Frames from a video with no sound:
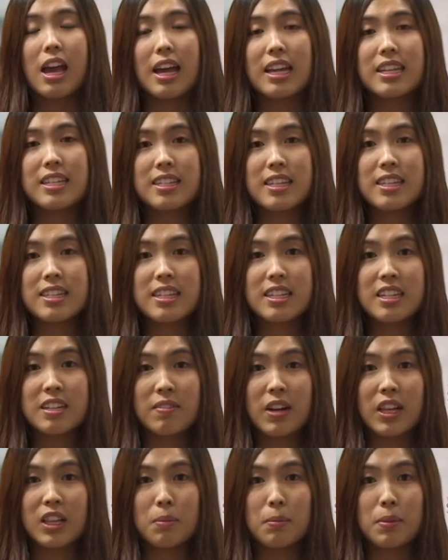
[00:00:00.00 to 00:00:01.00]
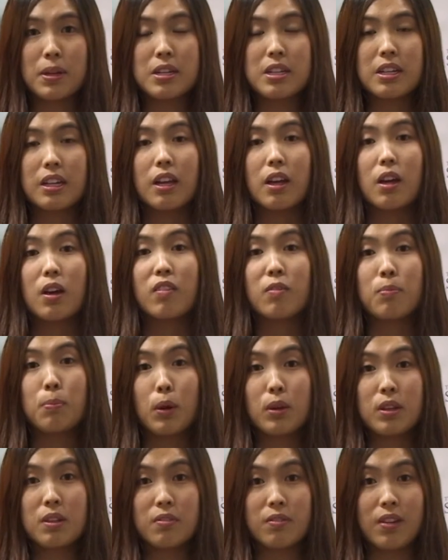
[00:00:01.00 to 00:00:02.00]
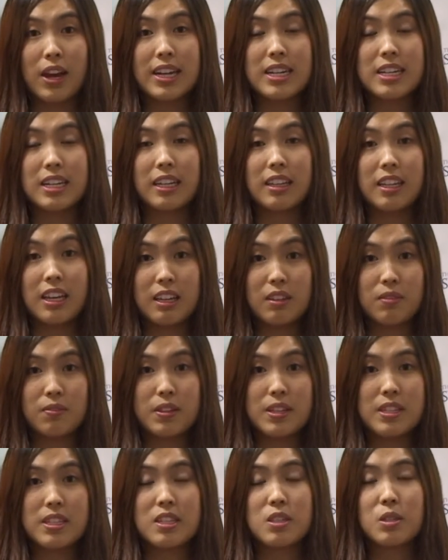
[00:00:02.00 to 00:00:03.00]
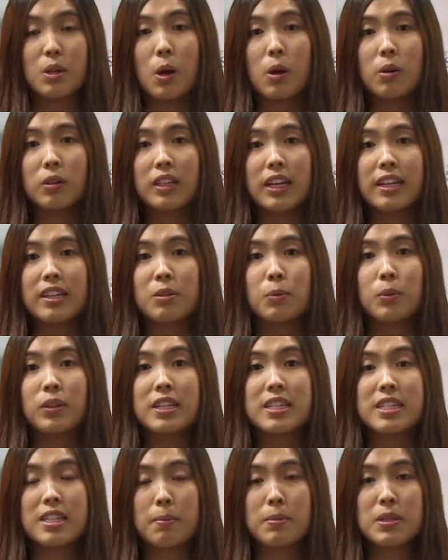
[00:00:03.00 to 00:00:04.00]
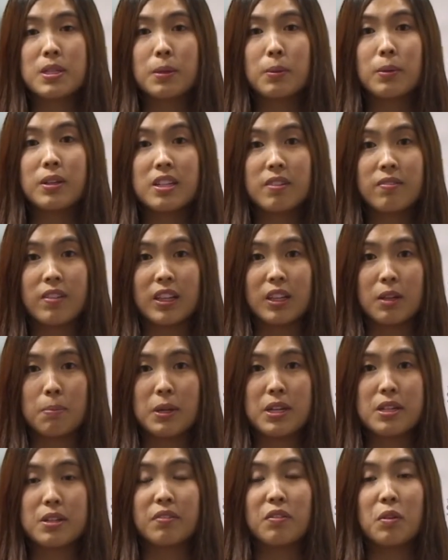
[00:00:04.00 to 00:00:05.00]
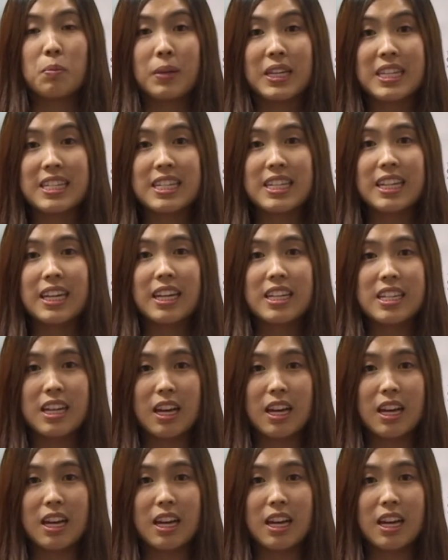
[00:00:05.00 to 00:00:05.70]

And since the development of body fat in the infants is correlated with the subsequent development of obesity and